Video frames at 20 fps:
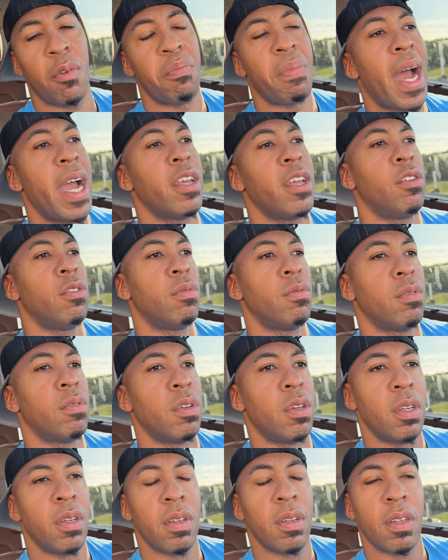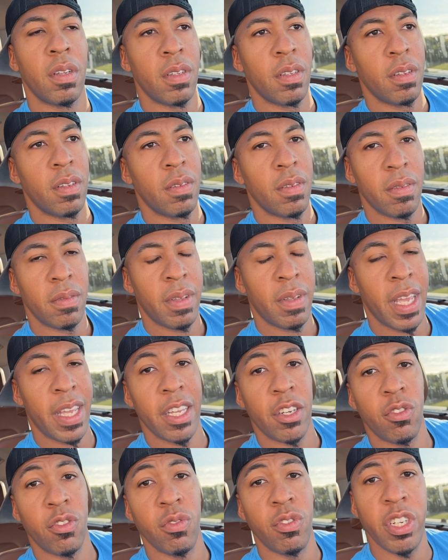buy you? Can
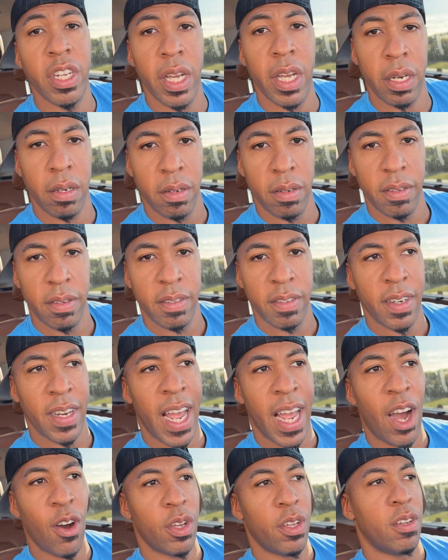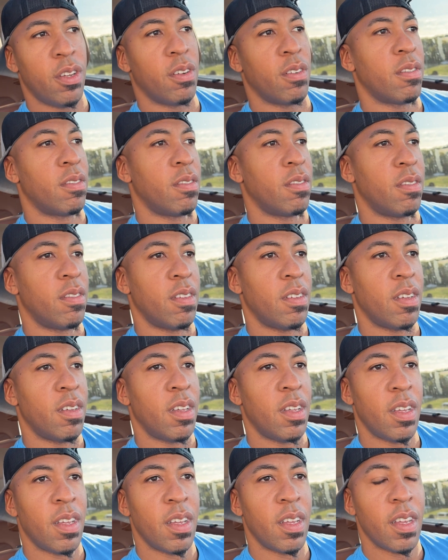get you shit out here.
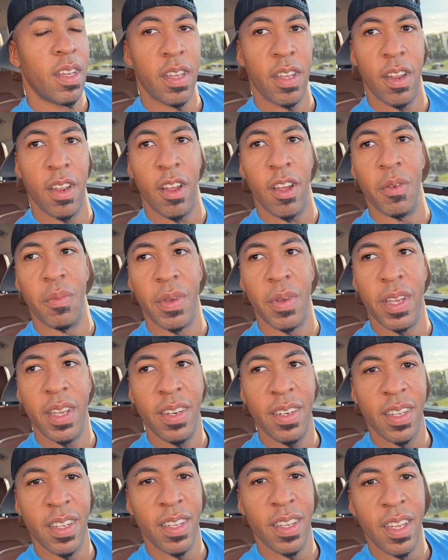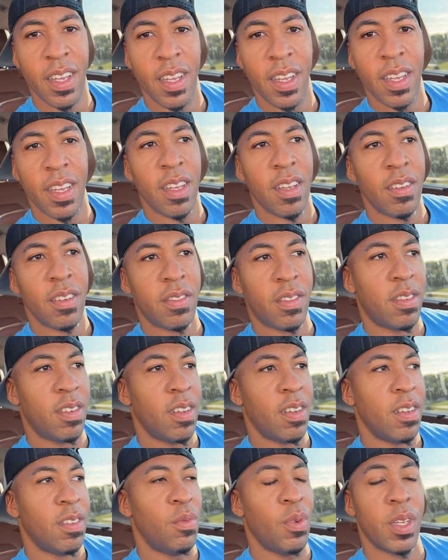You know what I mean?
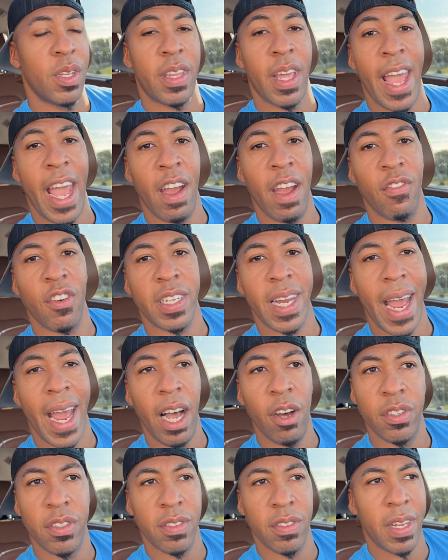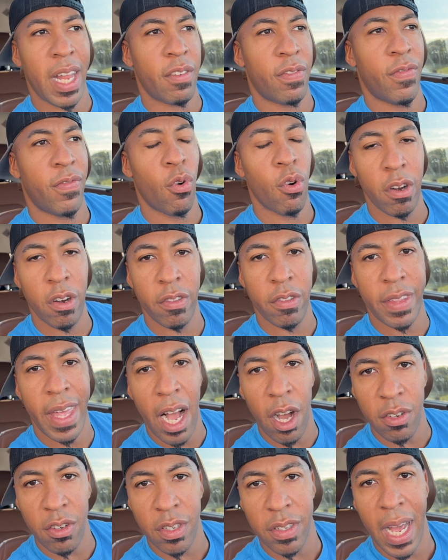What, the average house is like
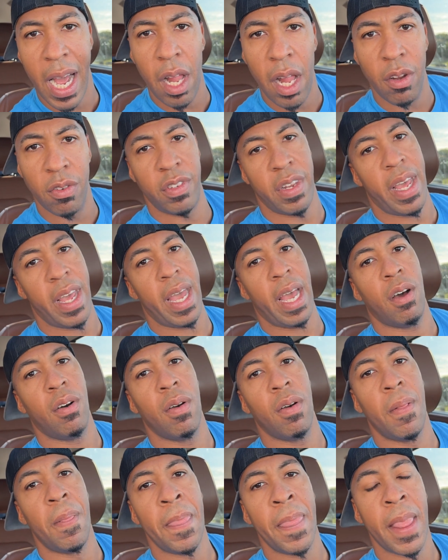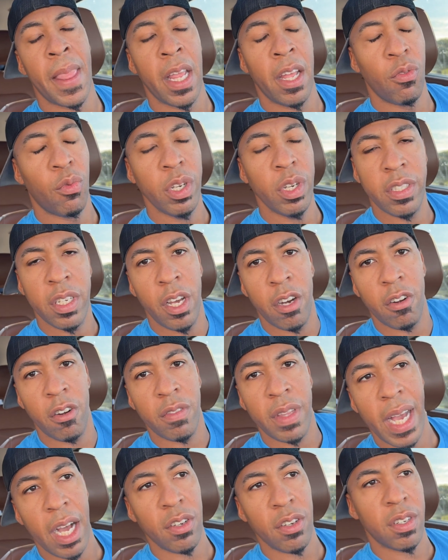$400,000 now. What's
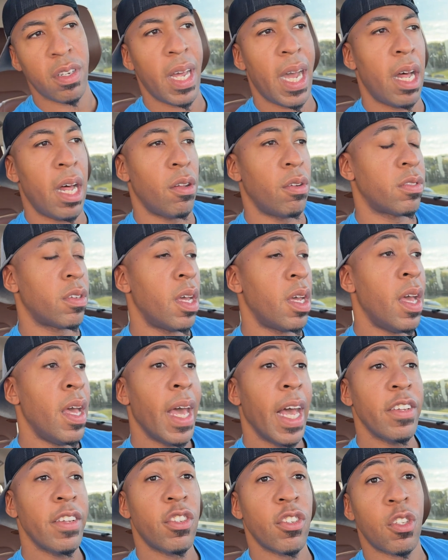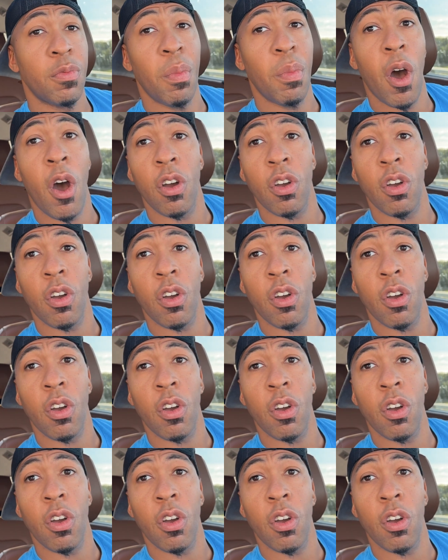$100,000? That's a small